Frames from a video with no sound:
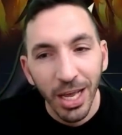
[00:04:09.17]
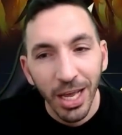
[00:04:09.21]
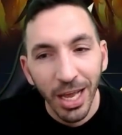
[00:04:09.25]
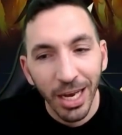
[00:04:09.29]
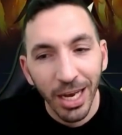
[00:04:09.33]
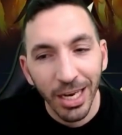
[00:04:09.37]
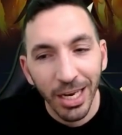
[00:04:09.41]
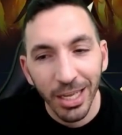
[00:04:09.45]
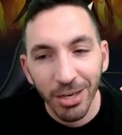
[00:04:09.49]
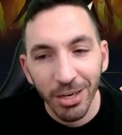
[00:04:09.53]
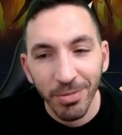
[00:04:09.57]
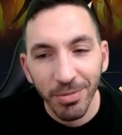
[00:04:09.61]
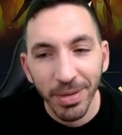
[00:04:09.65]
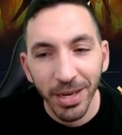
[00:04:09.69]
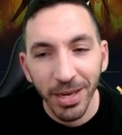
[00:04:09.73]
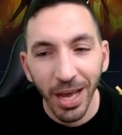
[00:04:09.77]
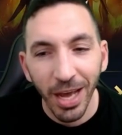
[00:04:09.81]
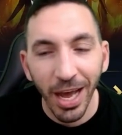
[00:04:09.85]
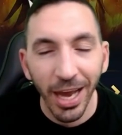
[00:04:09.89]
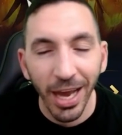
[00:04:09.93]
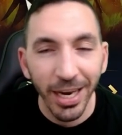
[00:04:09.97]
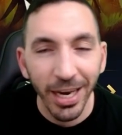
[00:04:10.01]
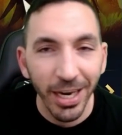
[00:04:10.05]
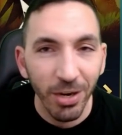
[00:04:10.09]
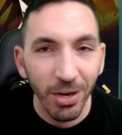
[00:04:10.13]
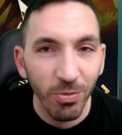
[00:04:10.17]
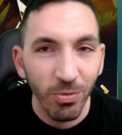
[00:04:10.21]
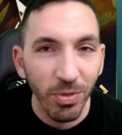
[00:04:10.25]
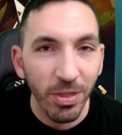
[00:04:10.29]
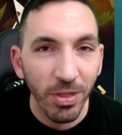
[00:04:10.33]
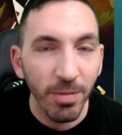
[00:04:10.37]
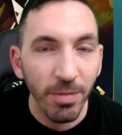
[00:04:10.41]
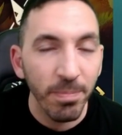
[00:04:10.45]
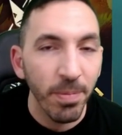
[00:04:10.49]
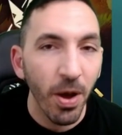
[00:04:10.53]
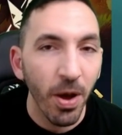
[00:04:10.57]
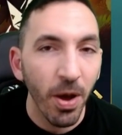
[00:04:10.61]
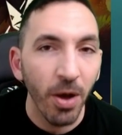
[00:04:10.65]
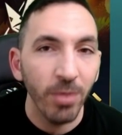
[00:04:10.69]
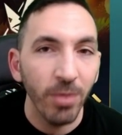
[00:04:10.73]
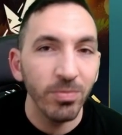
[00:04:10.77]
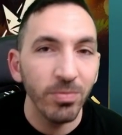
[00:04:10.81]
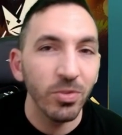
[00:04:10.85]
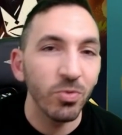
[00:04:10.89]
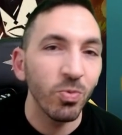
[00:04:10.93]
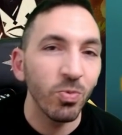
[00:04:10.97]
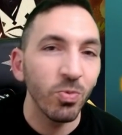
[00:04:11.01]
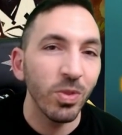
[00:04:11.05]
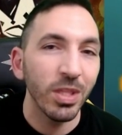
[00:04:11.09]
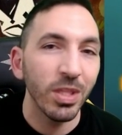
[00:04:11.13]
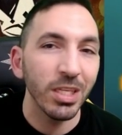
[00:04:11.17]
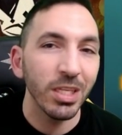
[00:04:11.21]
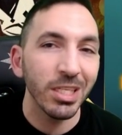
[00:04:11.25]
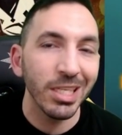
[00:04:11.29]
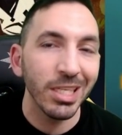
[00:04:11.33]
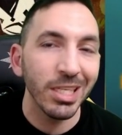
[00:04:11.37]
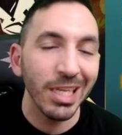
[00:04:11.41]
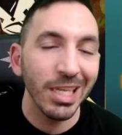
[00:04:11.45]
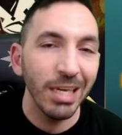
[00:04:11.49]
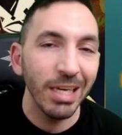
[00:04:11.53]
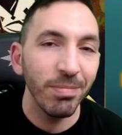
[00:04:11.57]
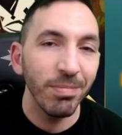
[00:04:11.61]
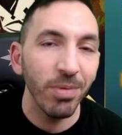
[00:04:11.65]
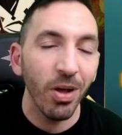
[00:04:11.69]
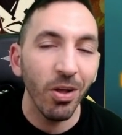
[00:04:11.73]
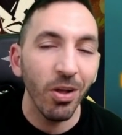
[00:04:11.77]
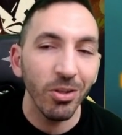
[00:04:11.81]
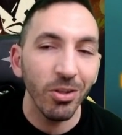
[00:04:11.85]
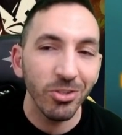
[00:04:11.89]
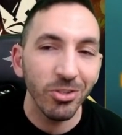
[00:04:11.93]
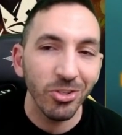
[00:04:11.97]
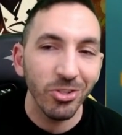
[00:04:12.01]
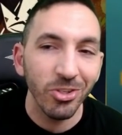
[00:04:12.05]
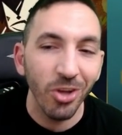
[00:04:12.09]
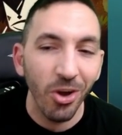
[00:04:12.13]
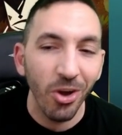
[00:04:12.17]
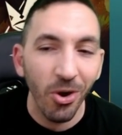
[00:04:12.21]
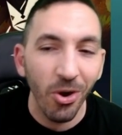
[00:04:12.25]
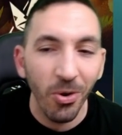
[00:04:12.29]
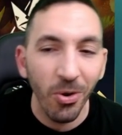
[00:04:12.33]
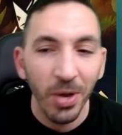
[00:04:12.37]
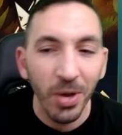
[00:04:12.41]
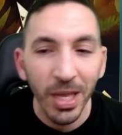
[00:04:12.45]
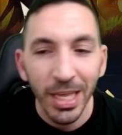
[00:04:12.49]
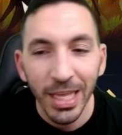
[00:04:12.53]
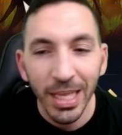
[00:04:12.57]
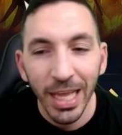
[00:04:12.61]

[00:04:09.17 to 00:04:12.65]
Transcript: a little bit higher with the bombs, with the sleep also.